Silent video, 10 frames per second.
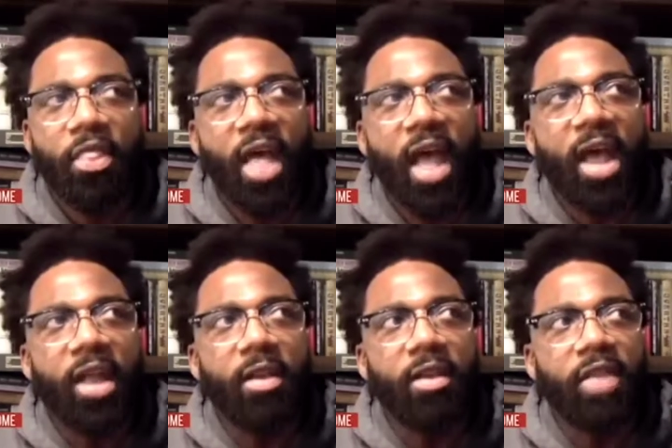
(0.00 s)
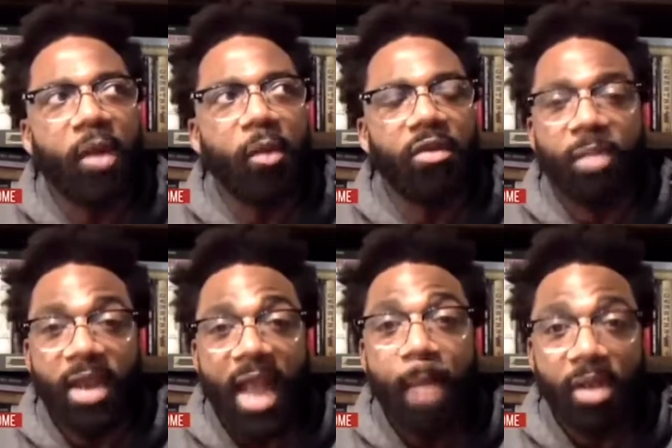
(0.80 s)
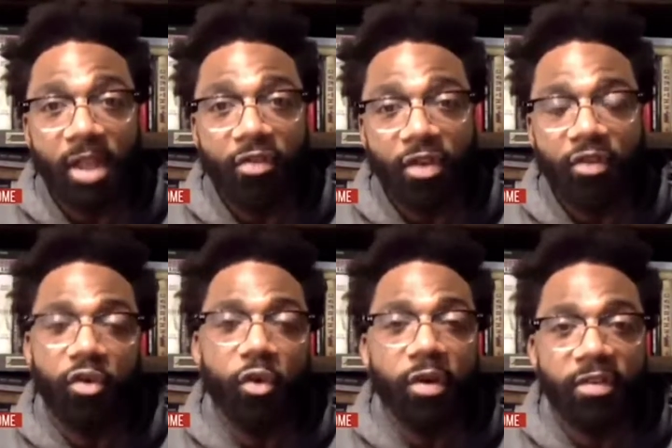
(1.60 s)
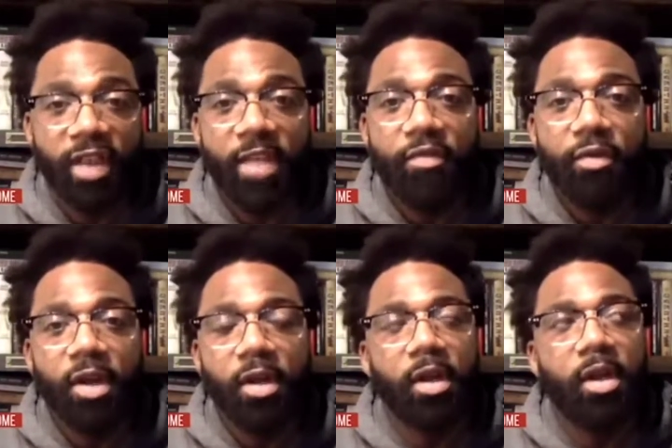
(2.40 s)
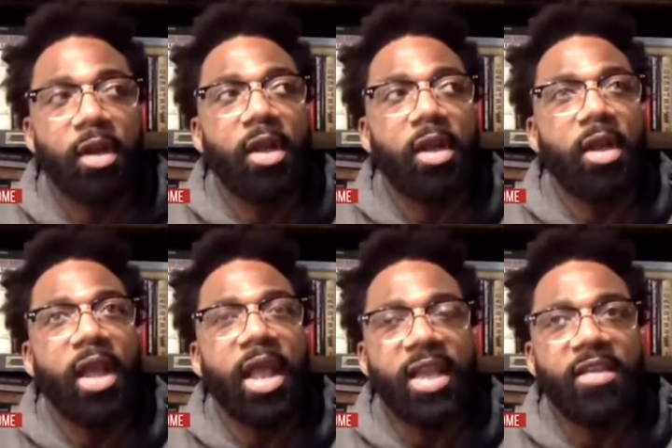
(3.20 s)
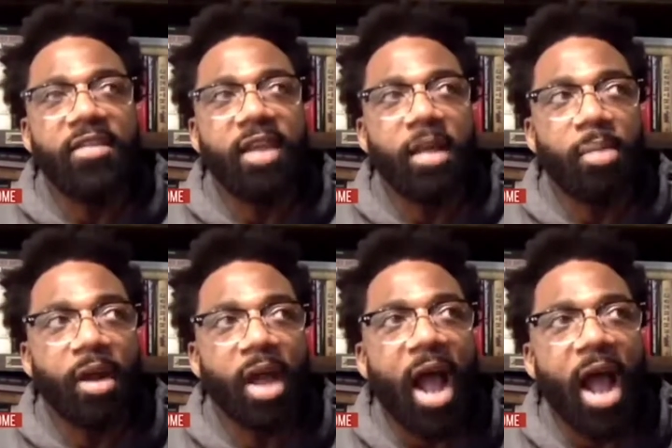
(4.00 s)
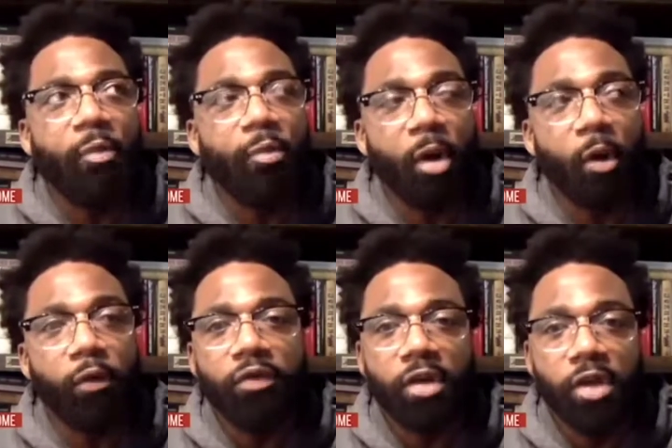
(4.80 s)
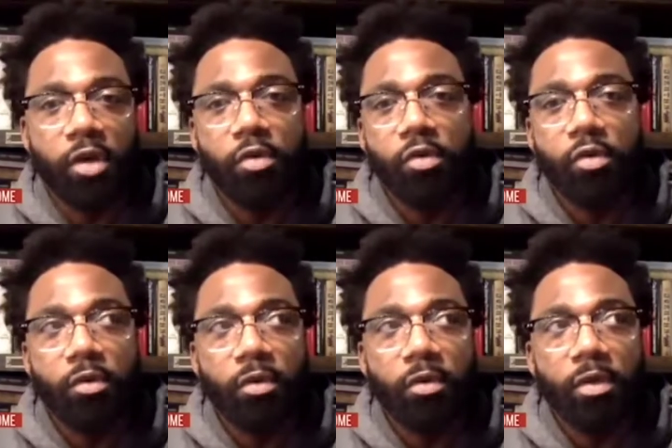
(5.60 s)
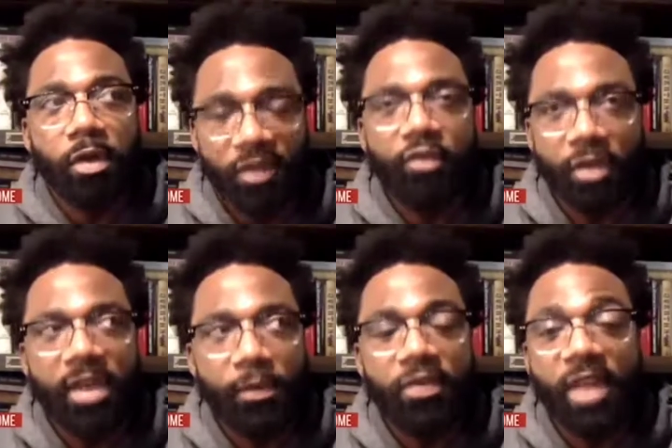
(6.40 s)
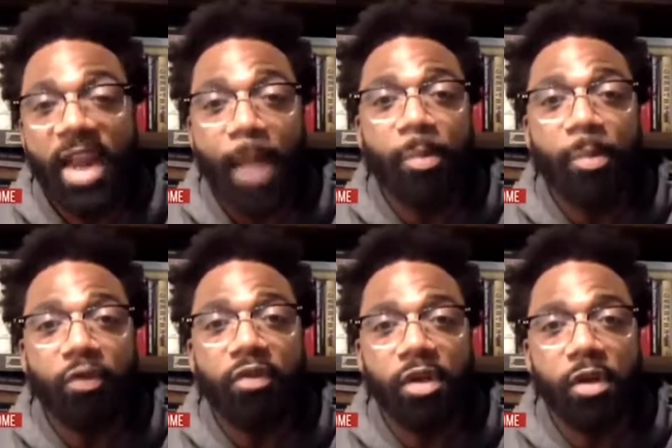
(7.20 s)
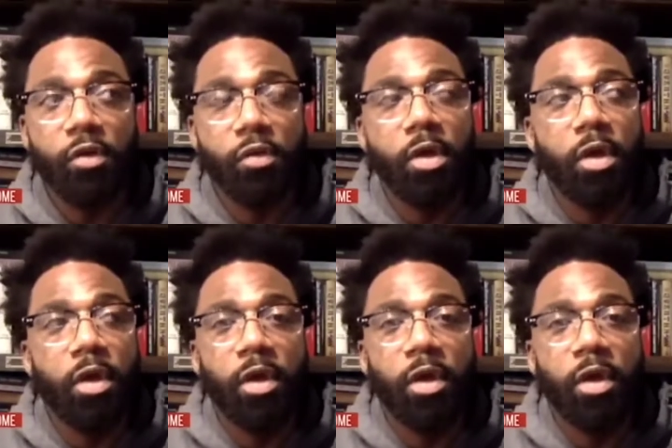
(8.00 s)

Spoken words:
that they would have been abolitionists during slavery. And he said, but I propose to you, essentially he was saying, I propose to you